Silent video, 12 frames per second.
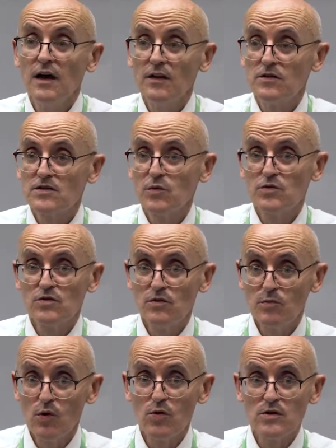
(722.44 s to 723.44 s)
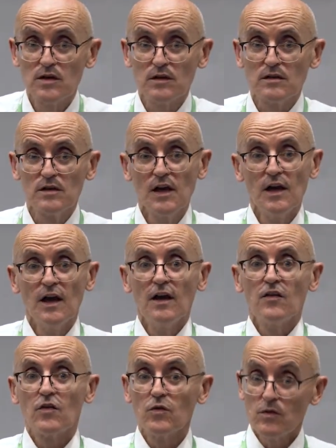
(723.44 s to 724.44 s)
and they're supposed to report on it.
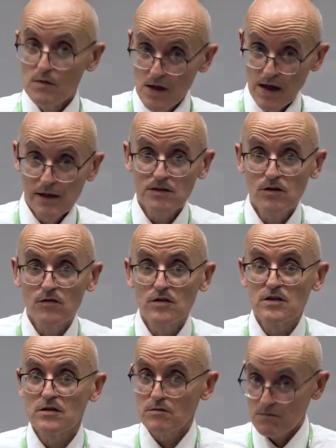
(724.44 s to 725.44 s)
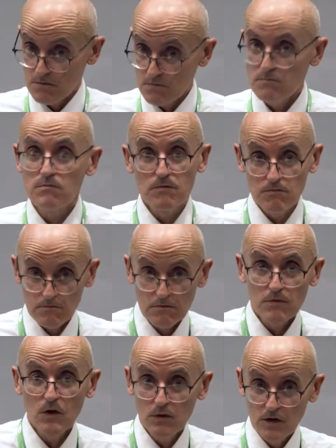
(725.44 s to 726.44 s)
So the health service,
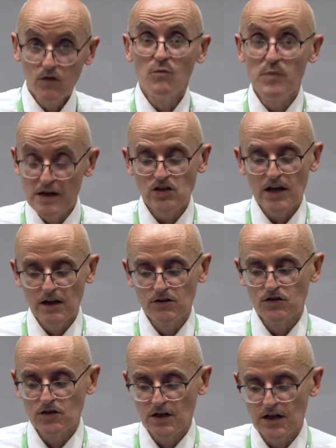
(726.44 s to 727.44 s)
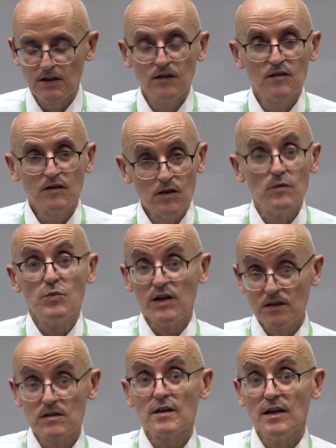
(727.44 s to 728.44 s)
there's a big challenge to get this done, but
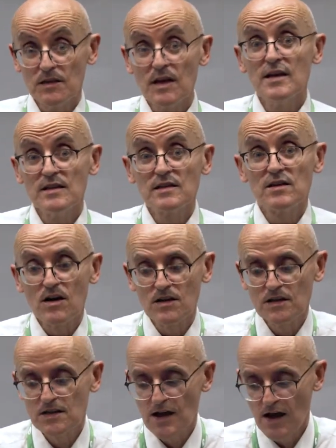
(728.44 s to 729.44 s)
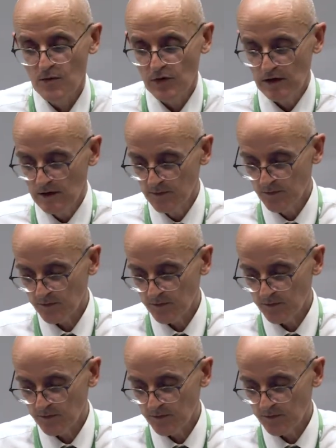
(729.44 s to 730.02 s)
it is starting to happen.